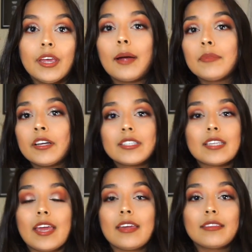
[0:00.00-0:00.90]
I'm not
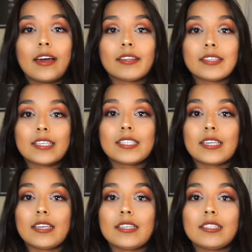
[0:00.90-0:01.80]
saying that this
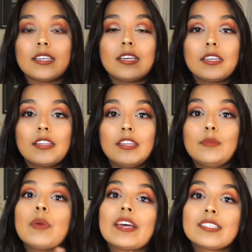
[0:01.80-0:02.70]
is the
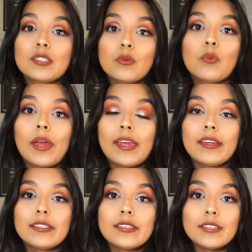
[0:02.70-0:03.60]
best
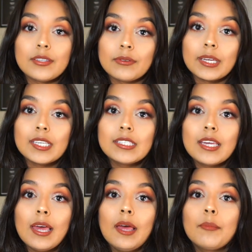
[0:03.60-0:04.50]
way to do it,
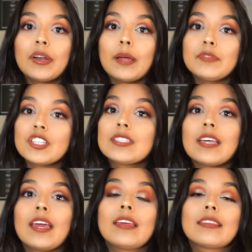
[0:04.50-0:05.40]
but I'm just
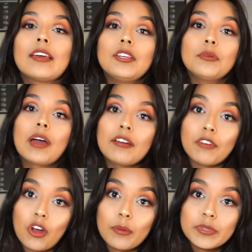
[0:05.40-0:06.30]
saying that you have
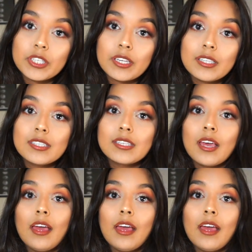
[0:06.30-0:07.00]
options.